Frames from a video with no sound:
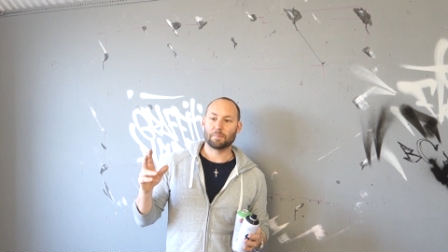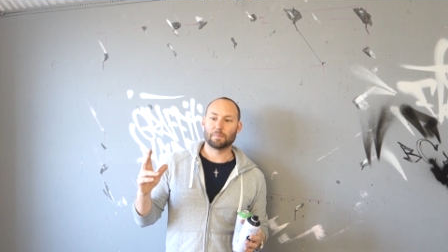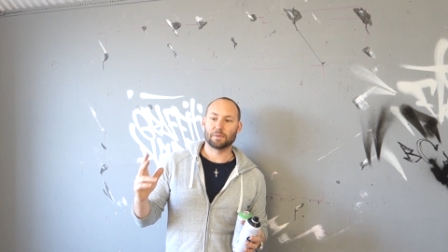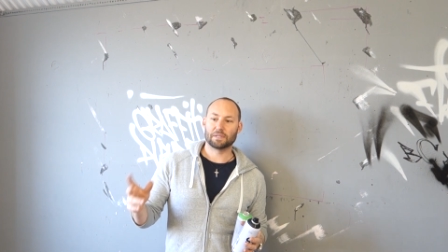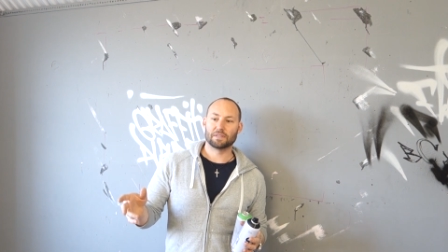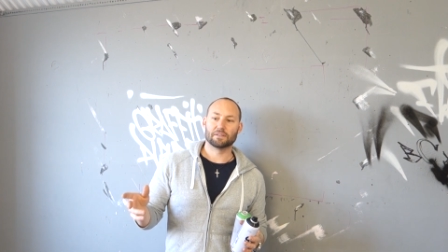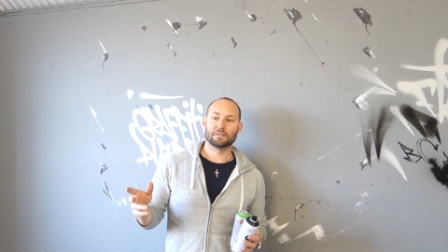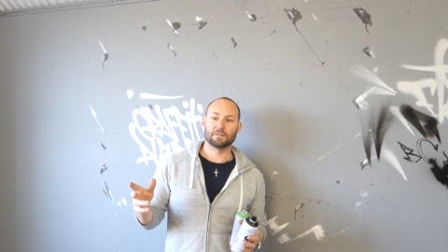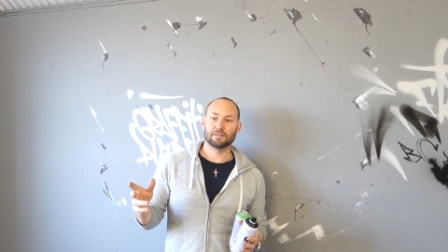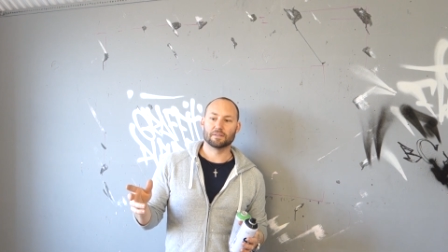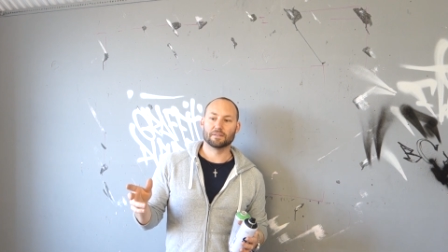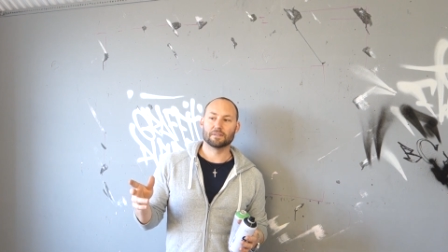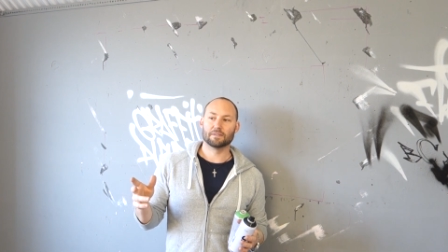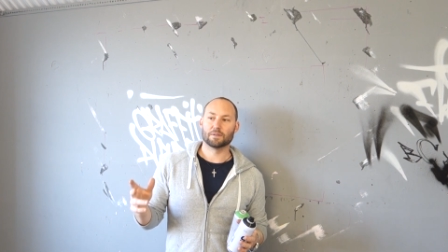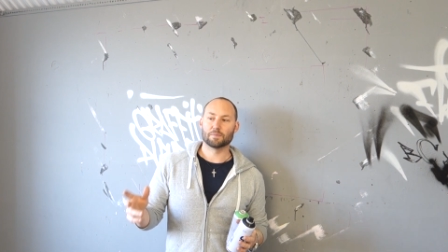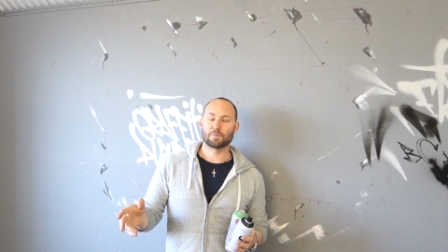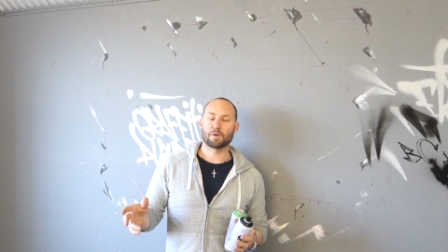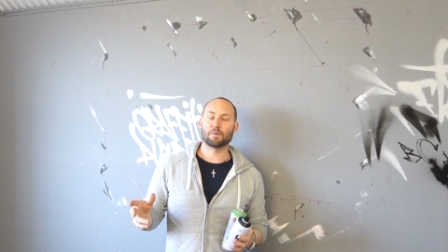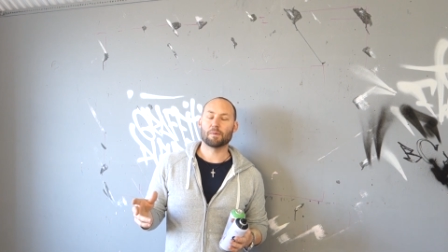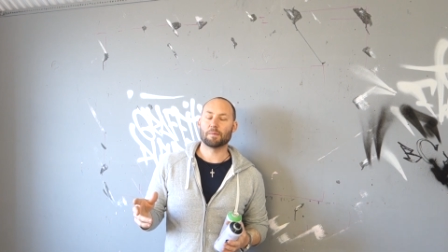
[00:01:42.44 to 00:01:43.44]
But
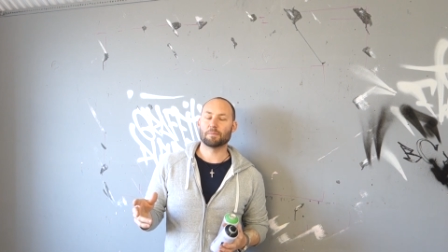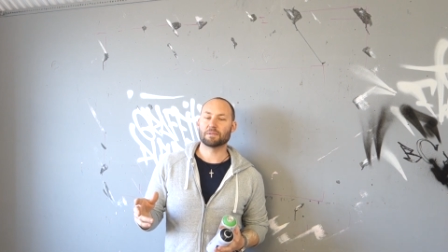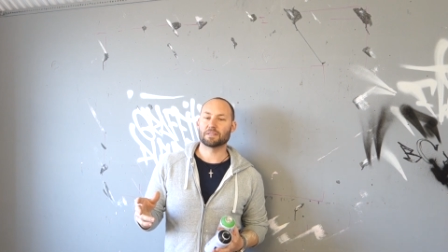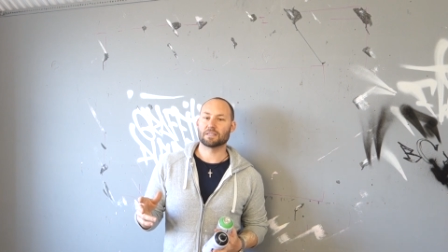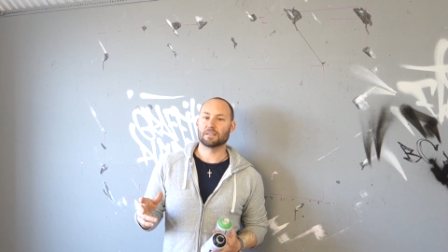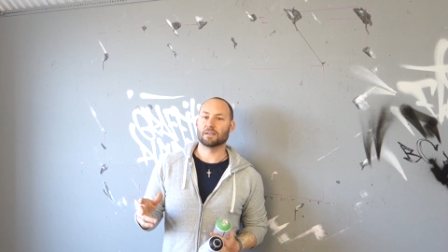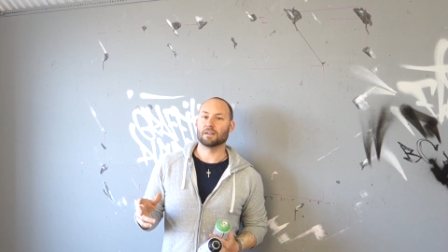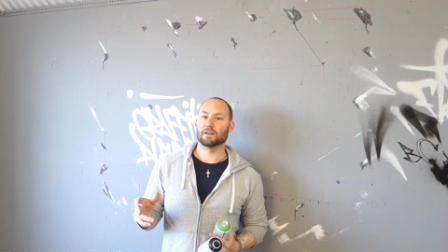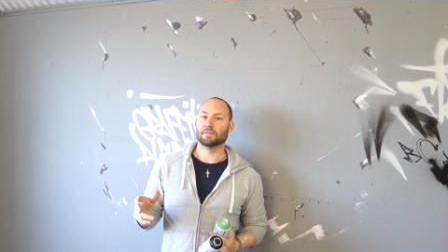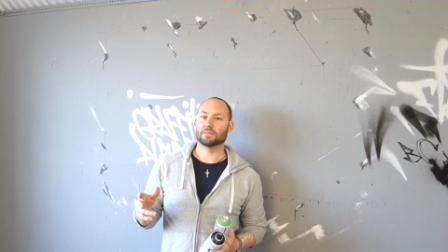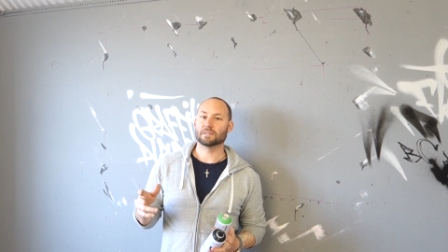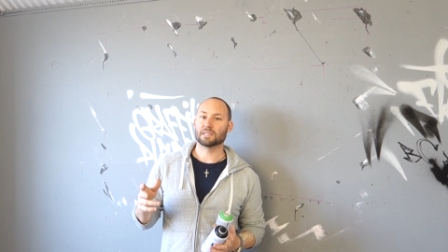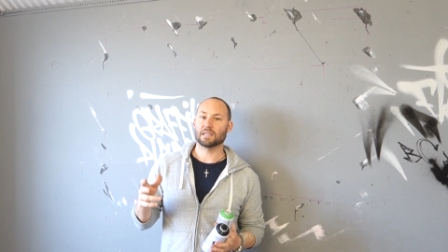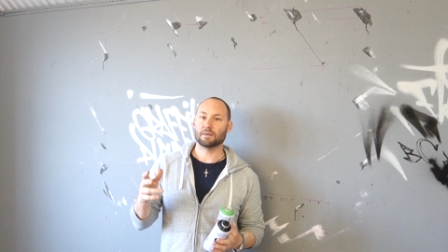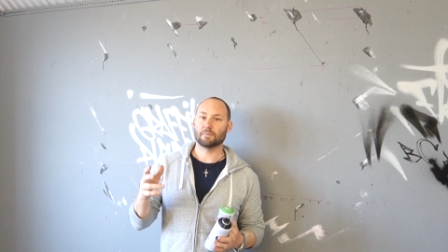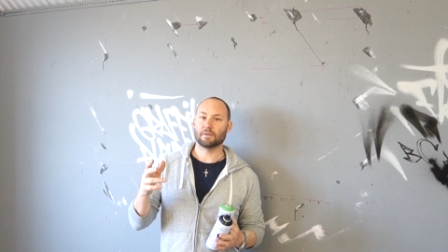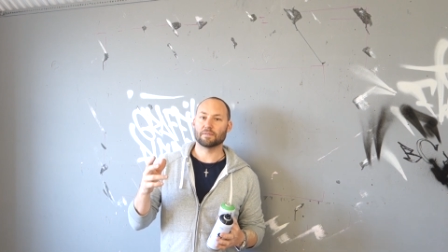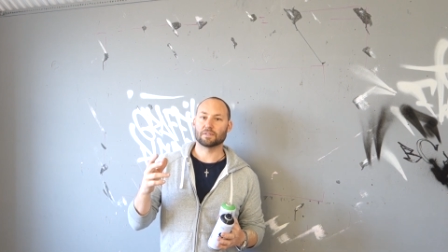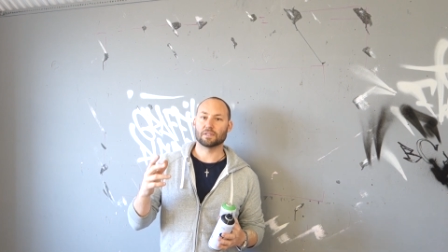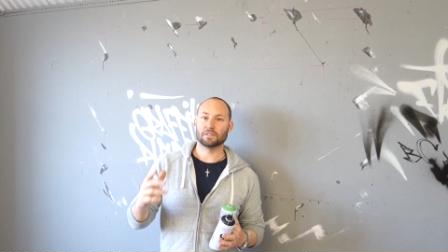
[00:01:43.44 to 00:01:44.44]
the problem is a lot of the
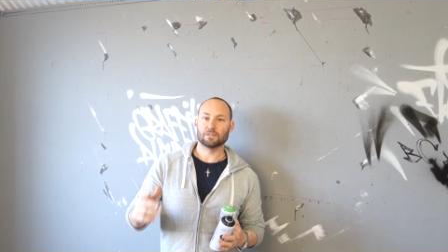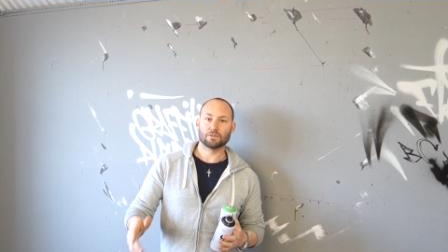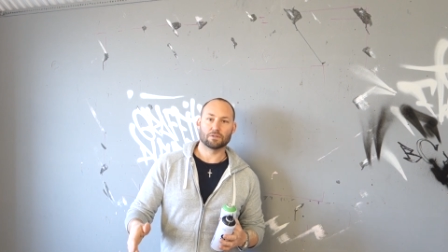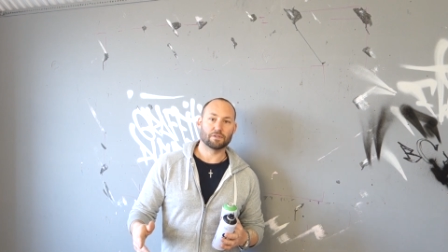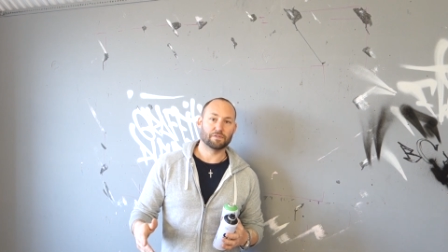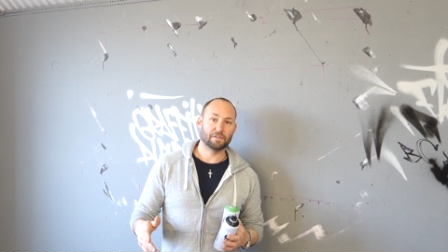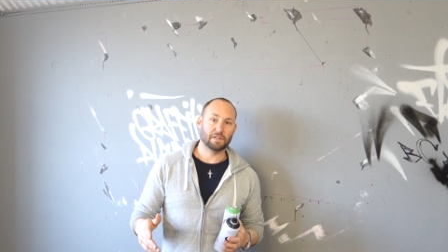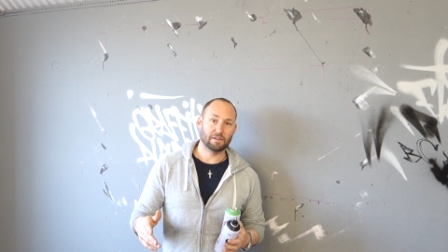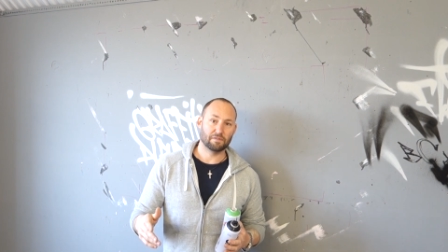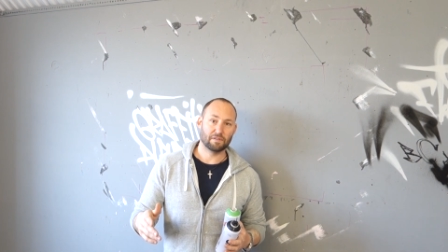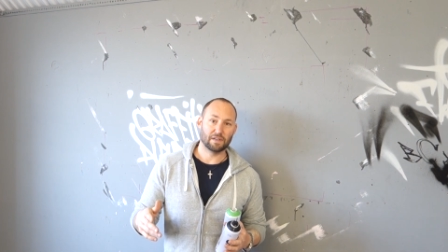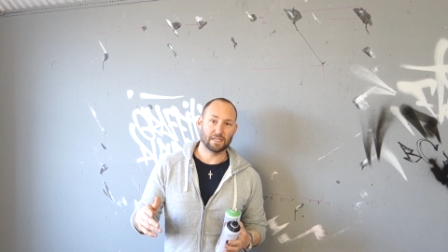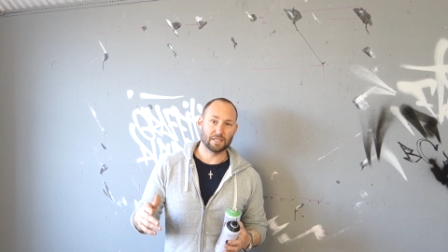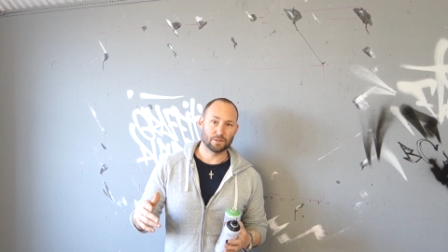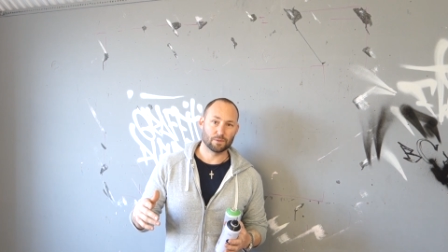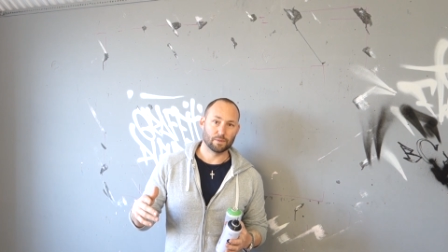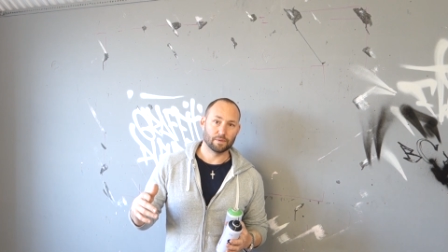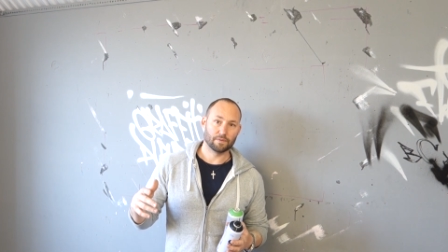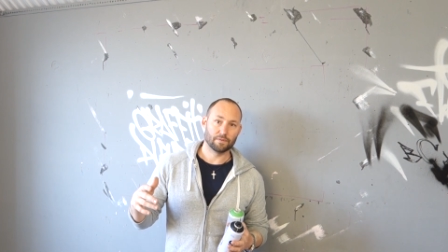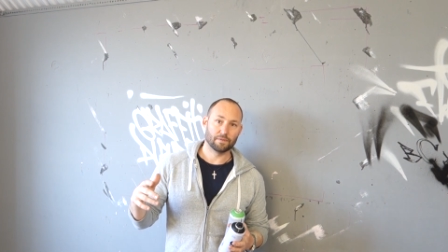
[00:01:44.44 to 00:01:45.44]
time I've done the graffiti
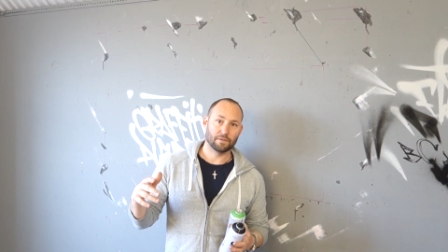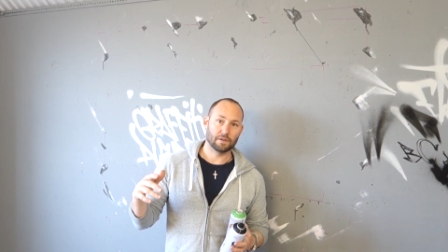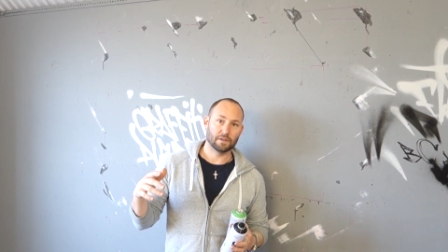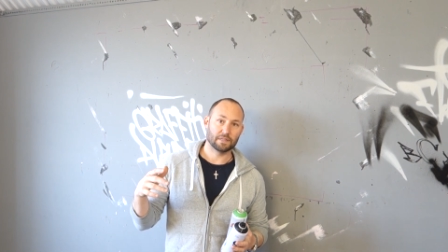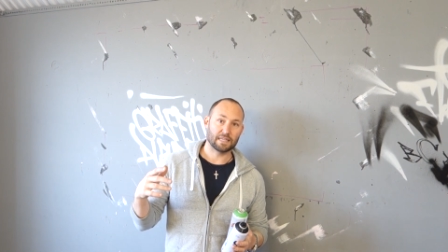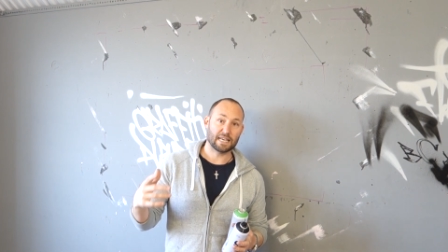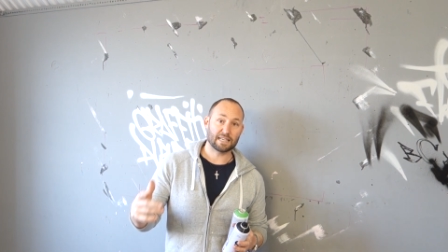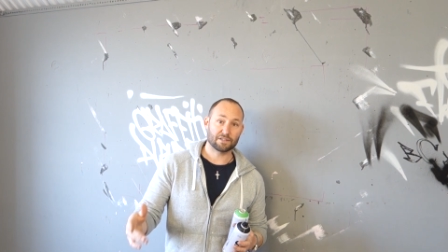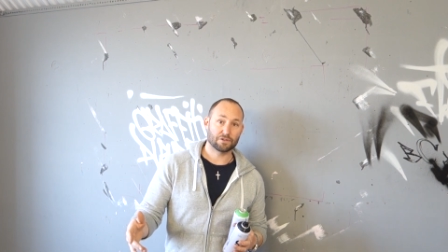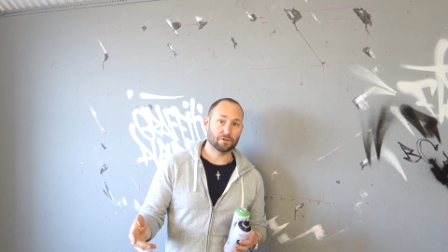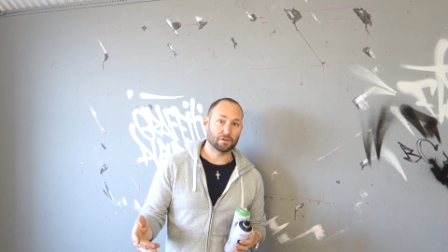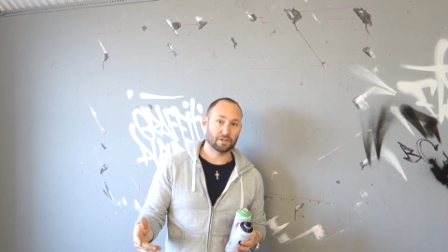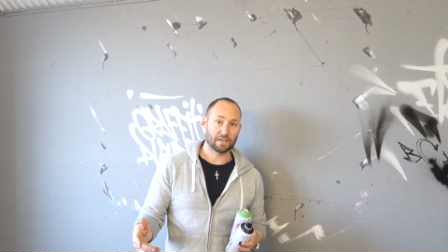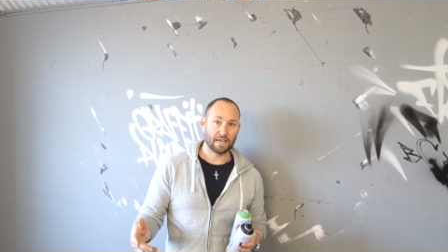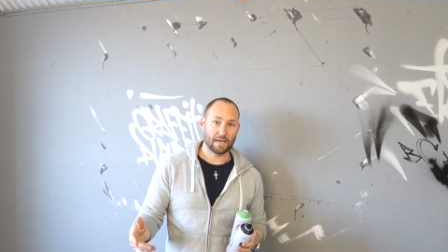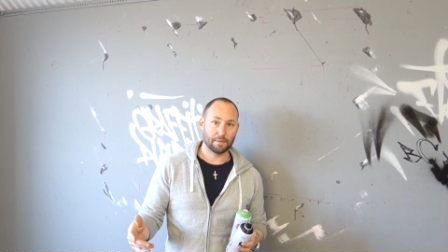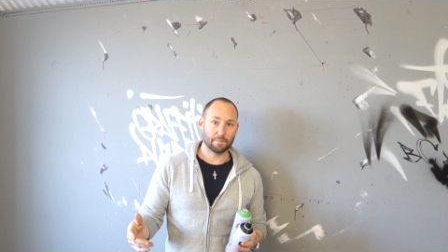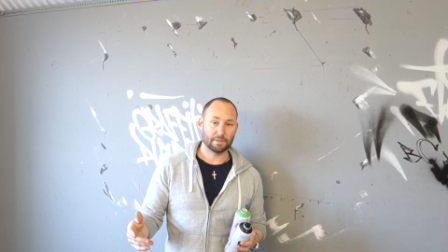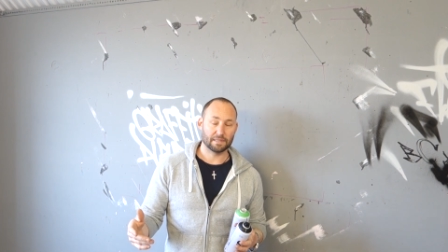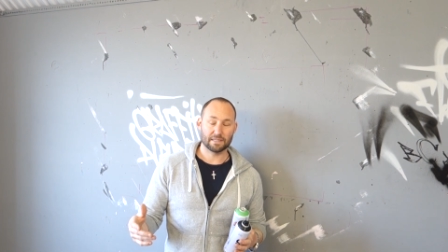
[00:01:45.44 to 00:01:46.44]
flares with an Astro cap,